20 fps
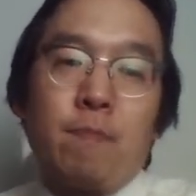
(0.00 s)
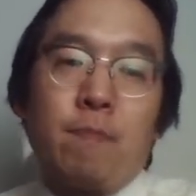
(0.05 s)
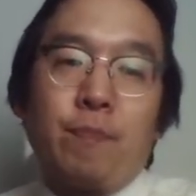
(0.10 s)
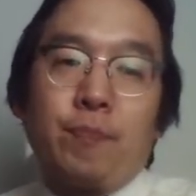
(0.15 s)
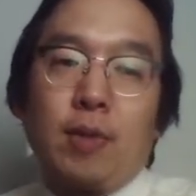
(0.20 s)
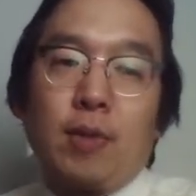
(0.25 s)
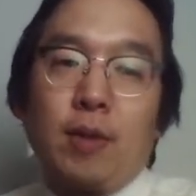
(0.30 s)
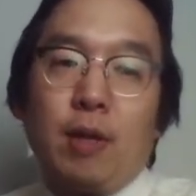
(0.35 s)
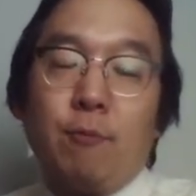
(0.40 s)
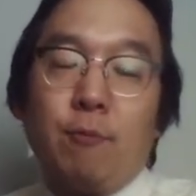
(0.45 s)

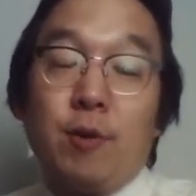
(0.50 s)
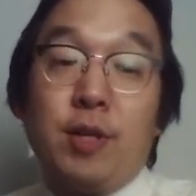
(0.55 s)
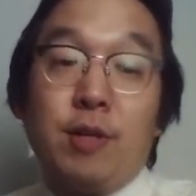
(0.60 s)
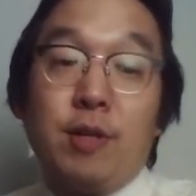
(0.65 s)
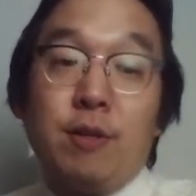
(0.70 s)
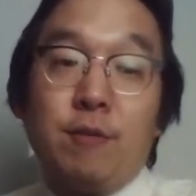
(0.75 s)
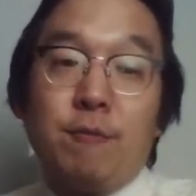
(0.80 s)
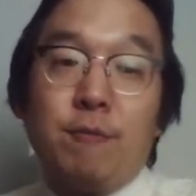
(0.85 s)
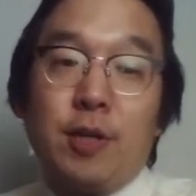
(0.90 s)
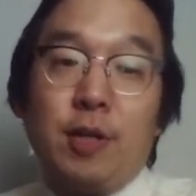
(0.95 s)

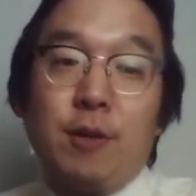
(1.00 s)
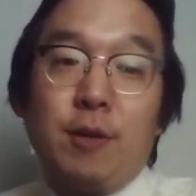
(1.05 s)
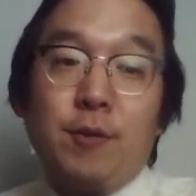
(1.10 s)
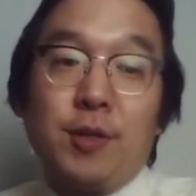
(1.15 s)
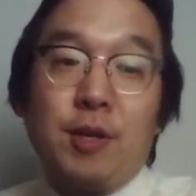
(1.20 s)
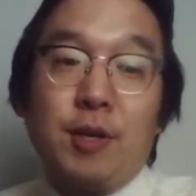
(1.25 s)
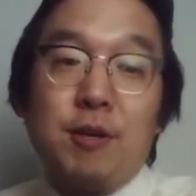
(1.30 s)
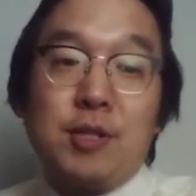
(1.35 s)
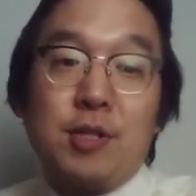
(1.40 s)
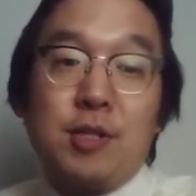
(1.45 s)
Whenever there is
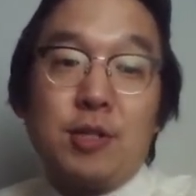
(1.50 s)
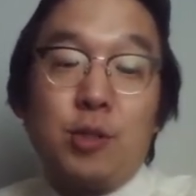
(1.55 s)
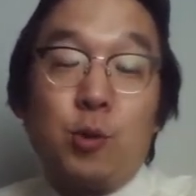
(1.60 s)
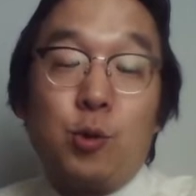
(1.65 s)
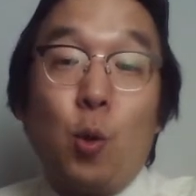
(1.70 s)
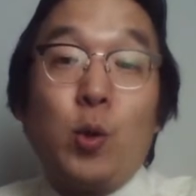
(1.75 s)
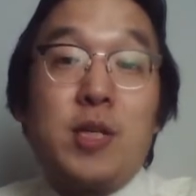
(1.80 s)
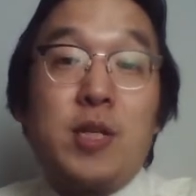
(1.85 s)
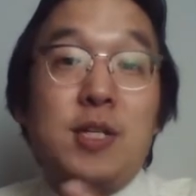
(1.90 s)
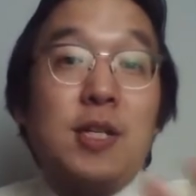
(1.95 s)
a short
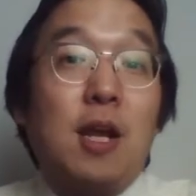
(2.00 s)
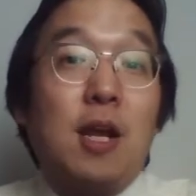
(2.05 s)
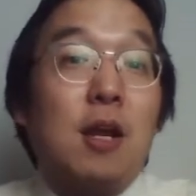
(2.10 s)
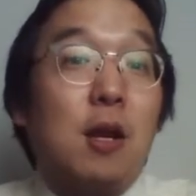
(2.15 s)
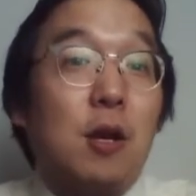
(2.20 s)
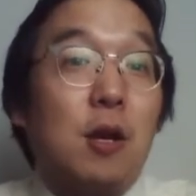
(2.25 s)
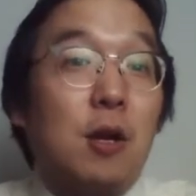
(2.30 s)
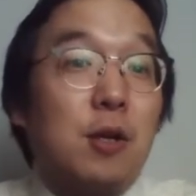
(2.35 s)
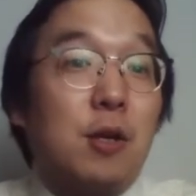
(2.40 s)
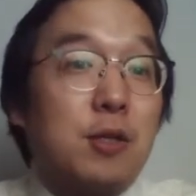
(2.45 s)

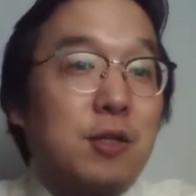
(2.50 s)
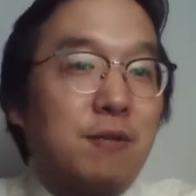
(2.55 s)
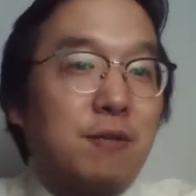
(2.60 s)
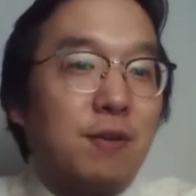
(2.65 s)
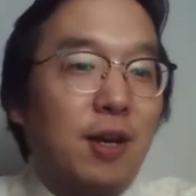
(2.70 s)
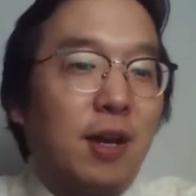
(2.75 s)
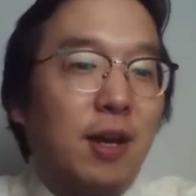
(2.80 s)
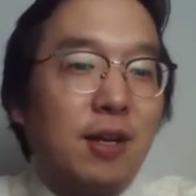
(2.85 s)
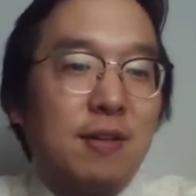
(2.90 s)
sellers, right?